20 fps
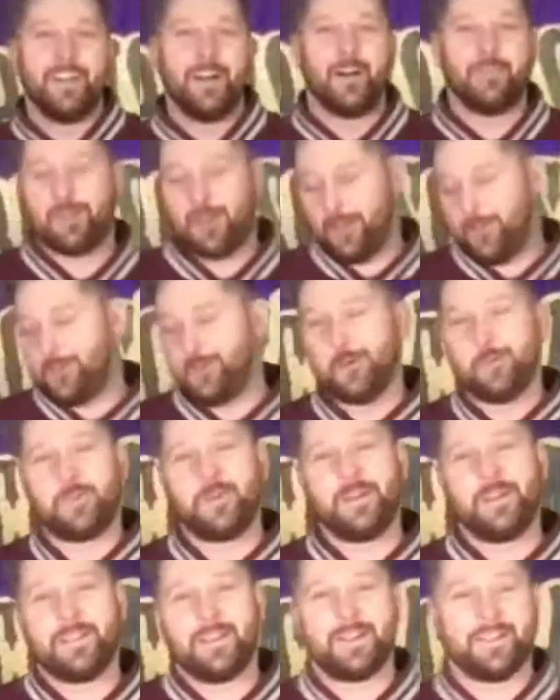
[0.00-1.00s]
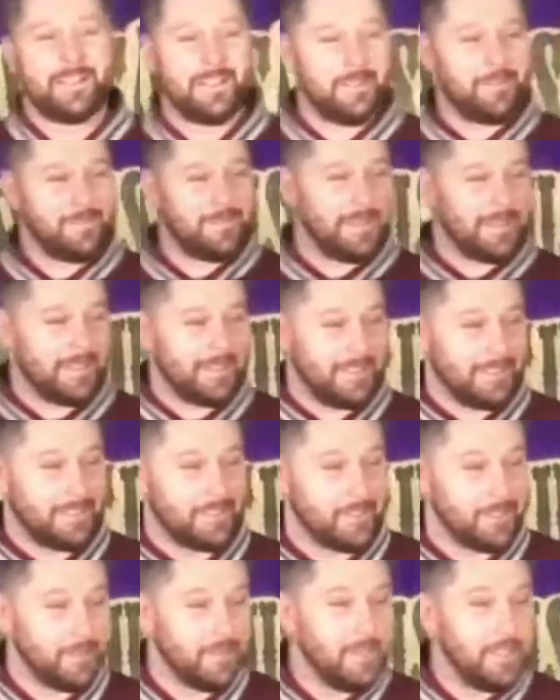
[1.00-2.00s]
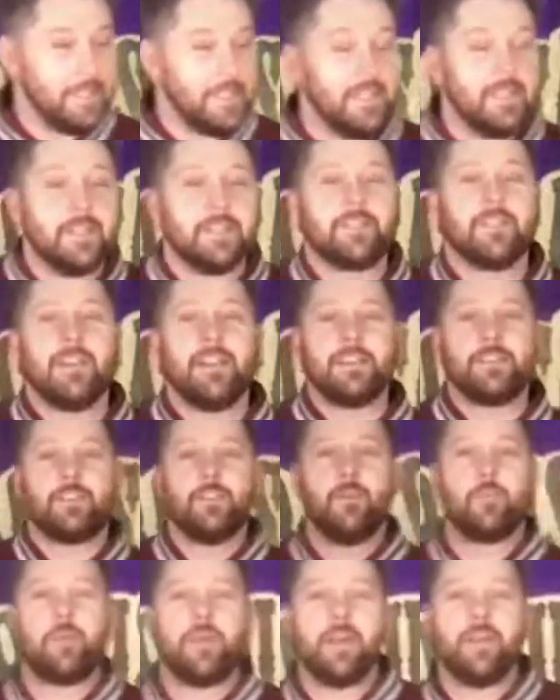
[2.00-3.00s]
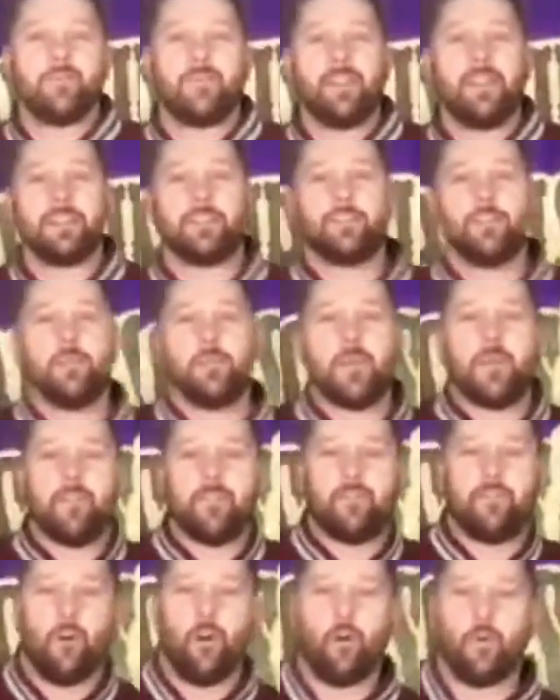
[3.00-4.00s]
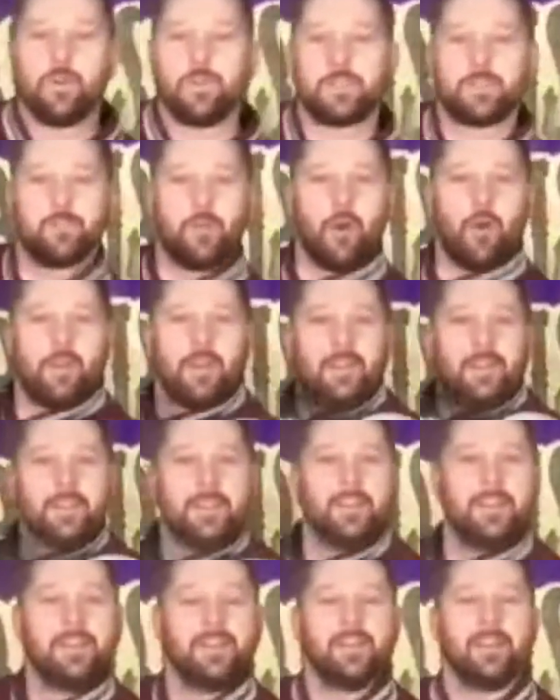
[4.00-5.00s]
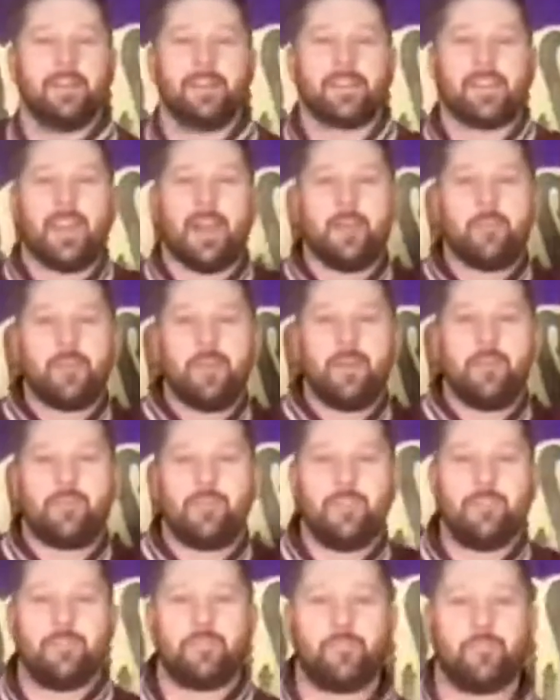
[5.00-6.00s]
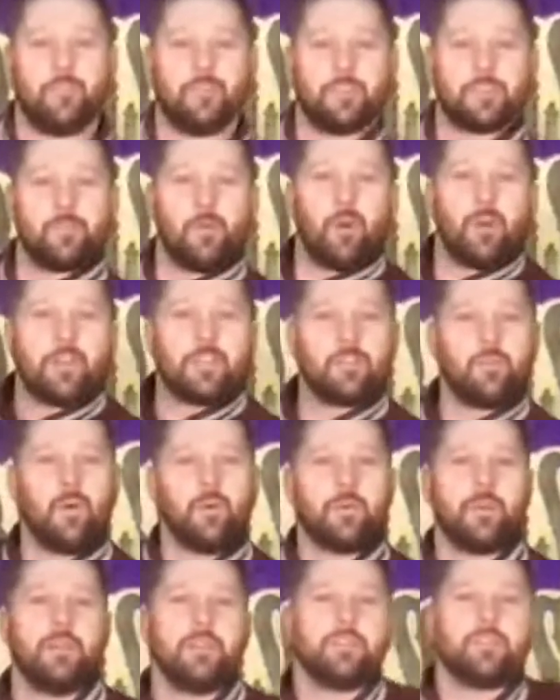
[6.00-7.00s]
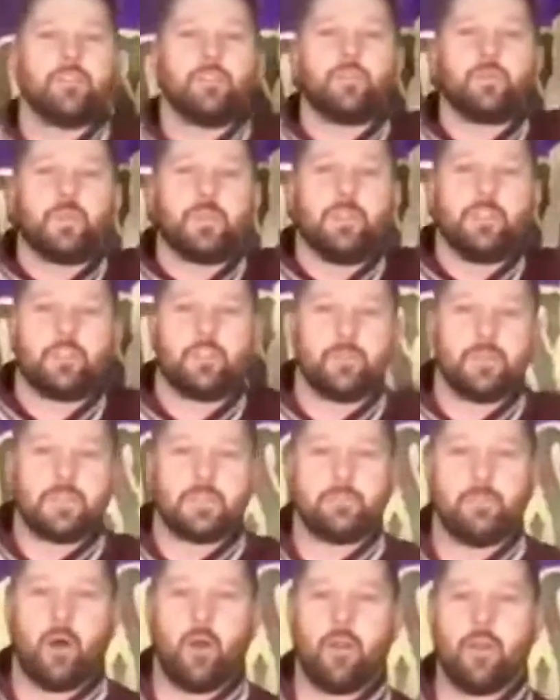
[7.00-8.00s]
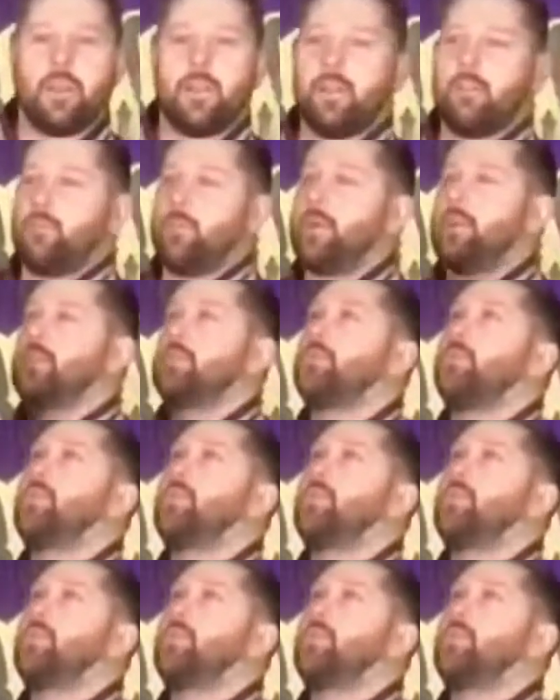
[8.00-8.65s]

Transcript: I've got a tub here that I keep digging into. So let's do a bit of forward smiling. Okay, a bit of in front smiling. So what we're going to do is we're going to do a smile here, and we're going to